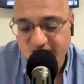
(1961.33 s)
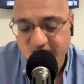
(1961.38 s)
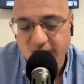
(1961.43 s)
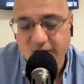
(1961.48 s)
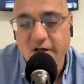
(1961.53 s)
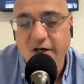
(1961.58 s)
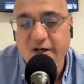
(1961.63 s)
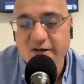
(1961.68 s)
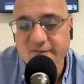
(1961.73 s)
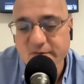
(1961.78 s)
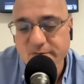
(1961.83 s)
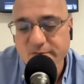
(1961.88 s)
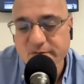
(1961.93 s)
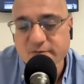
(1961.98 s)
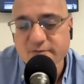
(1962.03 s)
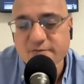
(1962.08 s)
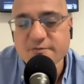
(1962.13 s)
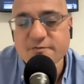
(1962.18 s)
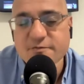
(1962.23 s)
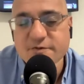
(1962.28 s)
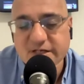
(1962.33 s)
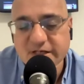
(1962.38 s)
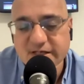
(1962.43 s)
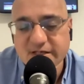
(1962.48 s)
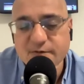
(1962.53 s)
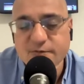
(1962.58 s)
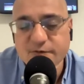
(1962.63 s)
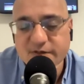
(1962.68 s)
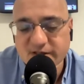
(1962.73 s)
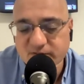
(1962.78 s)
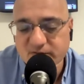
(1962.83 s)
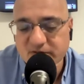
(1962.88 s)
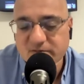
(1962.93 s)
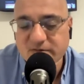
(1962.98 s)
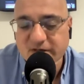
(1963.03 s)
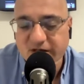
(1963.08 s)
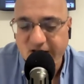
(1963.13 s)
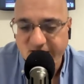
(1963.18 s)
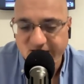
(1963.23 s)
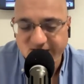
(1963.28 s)
A lot of people will really, really be
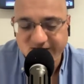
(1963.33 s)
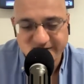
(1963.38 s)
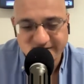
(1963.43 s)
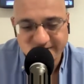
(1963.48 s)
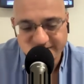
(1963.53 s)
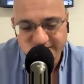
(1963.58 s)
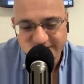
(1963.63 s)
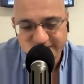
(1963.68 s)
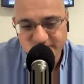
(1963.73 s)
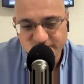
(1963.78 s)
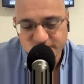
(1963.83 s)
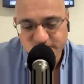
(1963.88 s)
behind it